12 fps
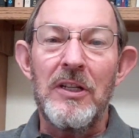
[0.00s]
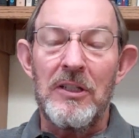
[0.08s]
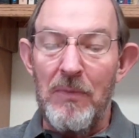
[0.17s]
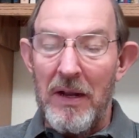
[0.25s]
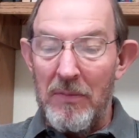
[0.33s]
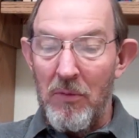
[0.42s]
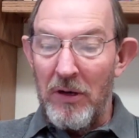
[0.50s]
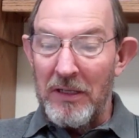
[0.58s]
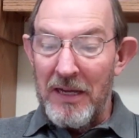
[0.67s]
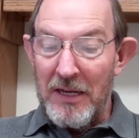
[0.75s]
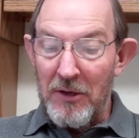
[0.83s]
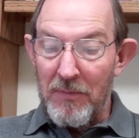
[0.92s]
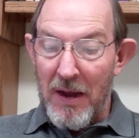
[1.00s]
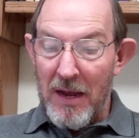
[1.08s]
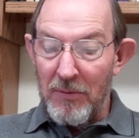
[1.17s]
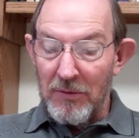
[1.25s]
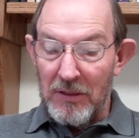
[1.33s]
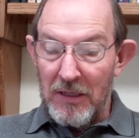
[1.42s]
It's Monday morning. Take your
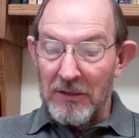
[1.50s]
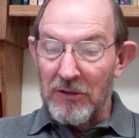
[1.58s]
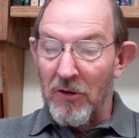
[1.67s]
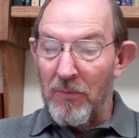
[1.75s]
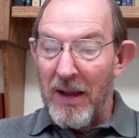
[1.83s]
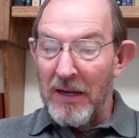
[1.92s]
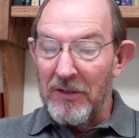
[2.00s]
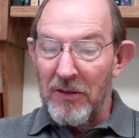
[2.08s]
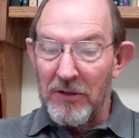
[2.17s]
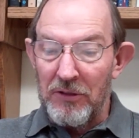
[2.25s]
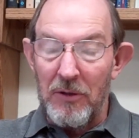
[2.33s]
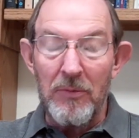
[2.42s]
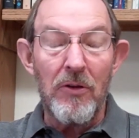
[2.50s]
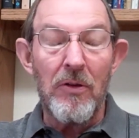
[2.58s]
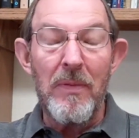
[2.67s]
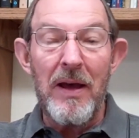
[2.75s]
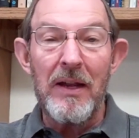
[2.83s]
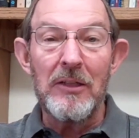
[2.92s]
Bibles and let's go back to the Sermon on
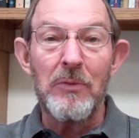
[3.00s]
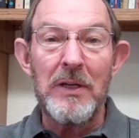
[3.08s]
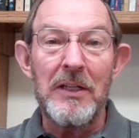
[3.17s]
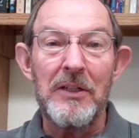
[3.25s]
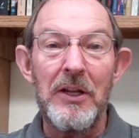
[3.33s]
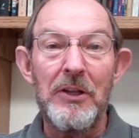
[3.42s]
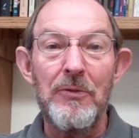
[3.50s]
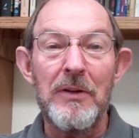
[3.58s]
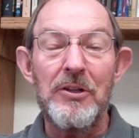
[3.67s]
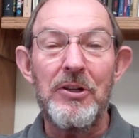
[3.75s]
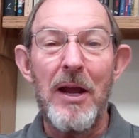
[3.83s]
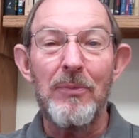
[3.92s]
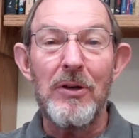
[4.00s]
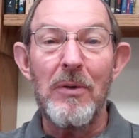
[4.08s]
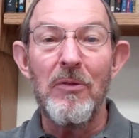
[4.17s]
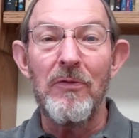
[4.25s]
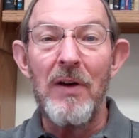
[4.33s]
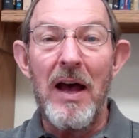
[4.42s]
the Mount as we continue in chapter
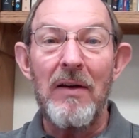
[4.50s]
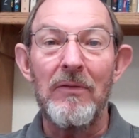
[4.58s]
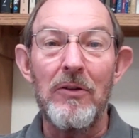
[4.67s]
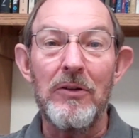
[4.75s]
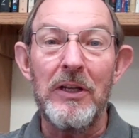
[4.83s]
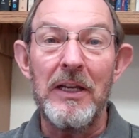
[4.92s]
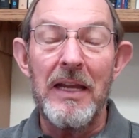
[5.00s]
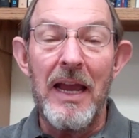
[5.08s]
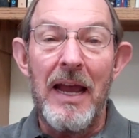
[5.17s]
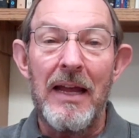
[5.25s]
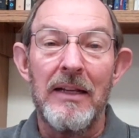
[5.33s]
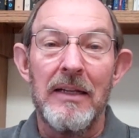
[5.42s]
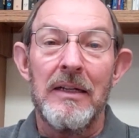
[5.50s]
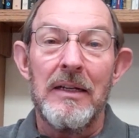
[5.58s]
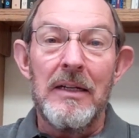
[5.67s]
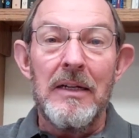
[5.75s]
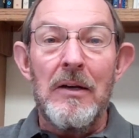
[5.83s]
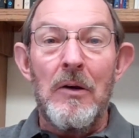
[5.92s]
number five, looking at
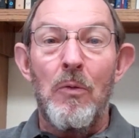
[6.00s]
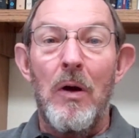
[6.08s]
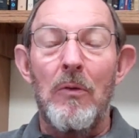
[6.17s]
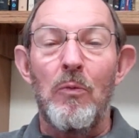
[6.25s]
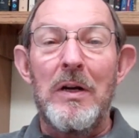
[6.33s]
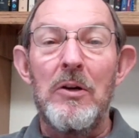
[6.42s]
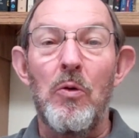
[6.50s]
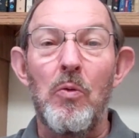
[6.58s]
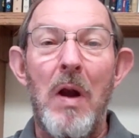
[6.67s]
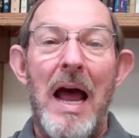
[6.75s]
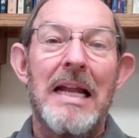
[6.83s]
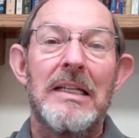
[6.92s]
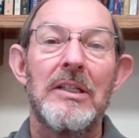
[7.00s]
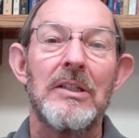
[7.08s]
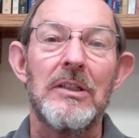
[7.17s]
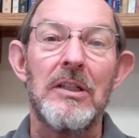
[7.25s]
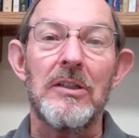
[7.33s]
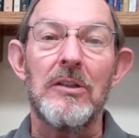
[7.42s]
what real
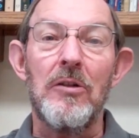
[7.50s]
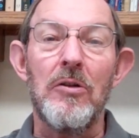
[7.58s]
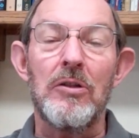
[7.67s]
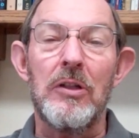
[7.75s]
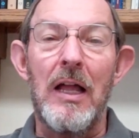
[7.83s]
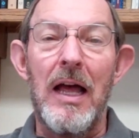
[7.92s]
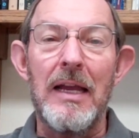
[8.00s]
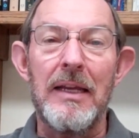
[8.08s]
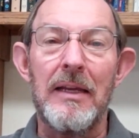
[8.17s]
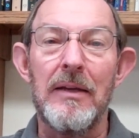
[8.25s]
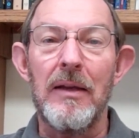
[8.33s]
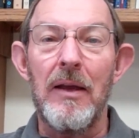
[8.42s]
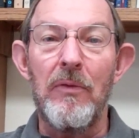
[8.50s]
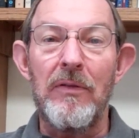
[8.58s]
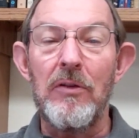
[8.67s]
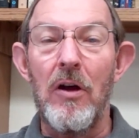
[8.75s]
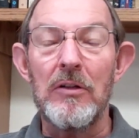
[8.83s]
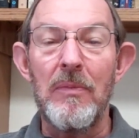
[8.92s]
righteousness looks like. And
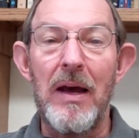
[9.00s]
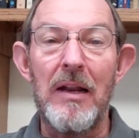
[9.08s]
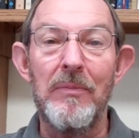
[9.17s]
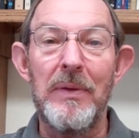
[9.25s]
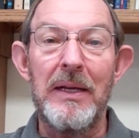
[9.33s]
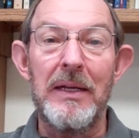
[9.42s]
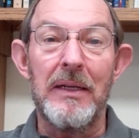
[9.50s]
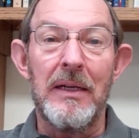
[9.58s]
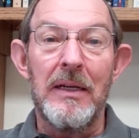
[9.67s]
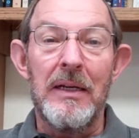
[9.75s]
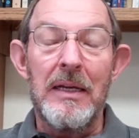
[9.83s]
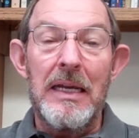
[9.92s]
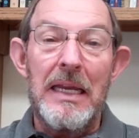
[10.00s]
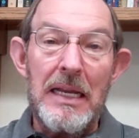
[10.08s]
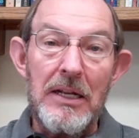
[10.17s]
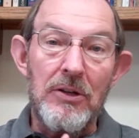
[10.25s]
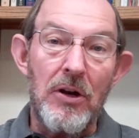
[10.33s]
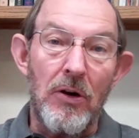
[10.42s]
we've talked about it being
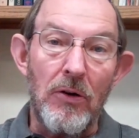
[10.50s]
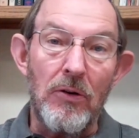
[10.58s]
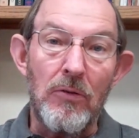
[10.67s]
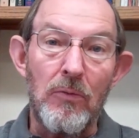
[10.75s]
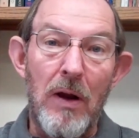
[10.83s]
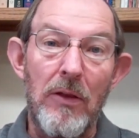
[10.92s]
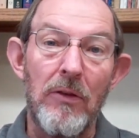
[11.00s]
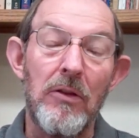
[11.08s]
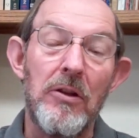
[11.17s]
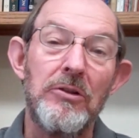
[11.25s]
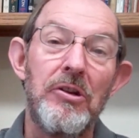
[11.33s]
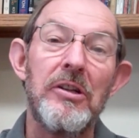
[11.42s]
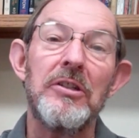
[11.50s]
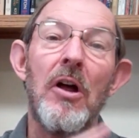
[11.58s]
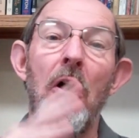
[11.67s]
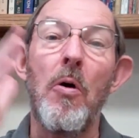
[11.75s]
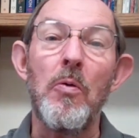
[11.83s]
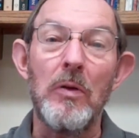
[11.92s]
internal rather than
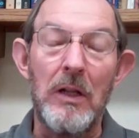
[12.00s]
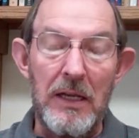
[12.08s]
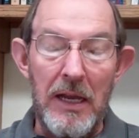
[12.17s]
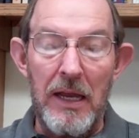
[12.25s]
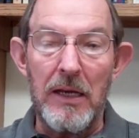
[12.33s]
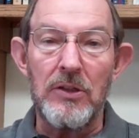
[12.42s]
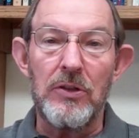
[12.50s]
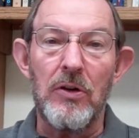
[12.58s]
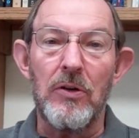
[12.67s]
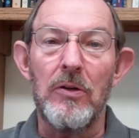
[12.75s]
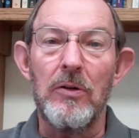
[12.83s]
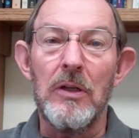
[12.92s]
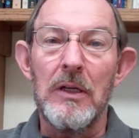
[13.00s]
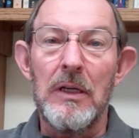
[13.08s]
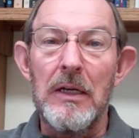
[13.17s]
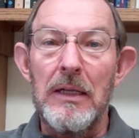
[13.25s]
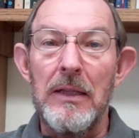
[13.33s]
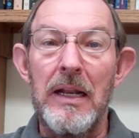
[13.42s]
just only external,
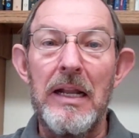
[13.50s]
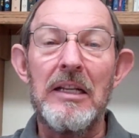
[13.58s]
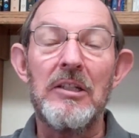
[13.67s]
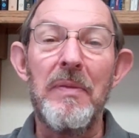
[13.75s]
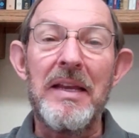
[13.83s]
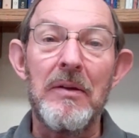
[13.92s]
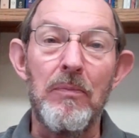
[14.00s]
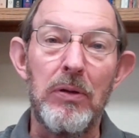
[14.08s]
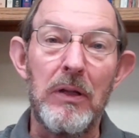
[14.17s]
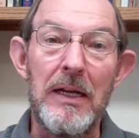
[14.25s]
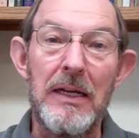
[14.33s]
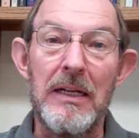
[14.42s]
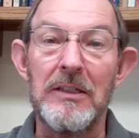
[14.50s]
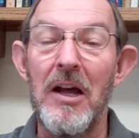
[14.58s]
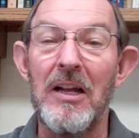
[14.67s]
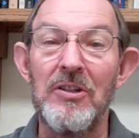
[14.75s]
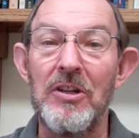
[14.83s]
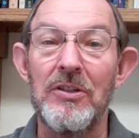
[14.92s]
that it needs to be complete. It's
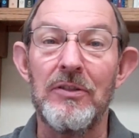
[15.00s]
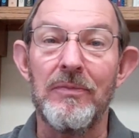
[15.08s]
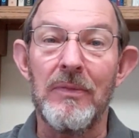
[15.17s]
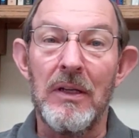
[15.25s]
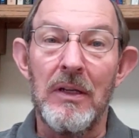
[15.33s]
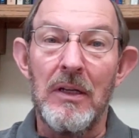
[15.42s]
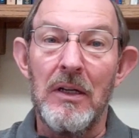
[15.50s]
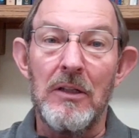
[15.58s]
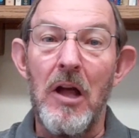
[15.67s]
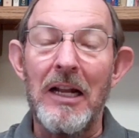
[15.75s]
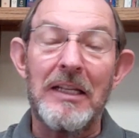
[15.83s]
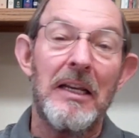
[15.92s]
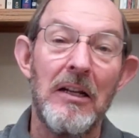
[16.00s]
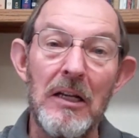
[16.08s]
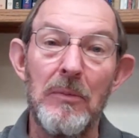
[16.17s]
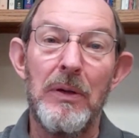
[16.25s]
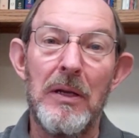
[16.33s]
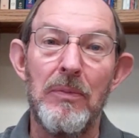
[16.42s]
not just not
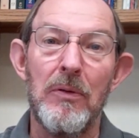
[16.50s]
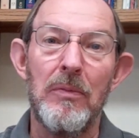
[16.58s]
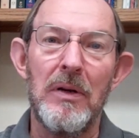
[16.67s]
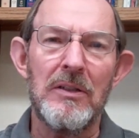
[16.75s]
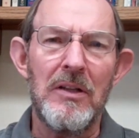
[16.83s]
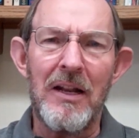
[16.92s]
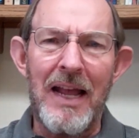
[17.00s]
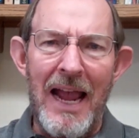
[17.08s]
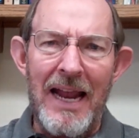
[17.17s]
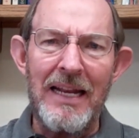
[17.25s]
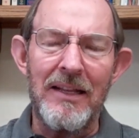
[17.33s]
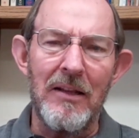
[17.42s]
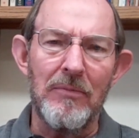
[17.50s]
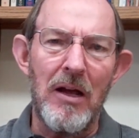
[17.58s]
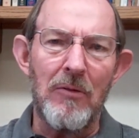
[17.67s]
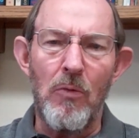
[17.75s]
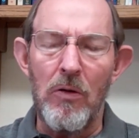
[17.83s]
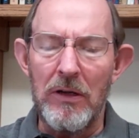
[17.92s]
killing people, but it's not hating them,
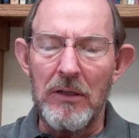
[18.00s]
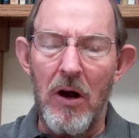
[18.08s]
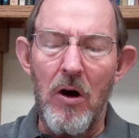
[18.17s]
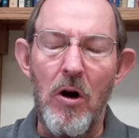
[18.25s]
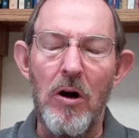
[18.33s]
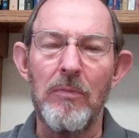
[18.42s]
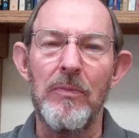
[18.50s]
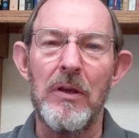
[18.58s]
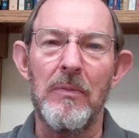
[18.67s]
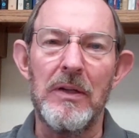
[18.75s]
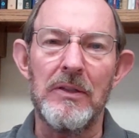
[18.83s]
not wanting to harm them.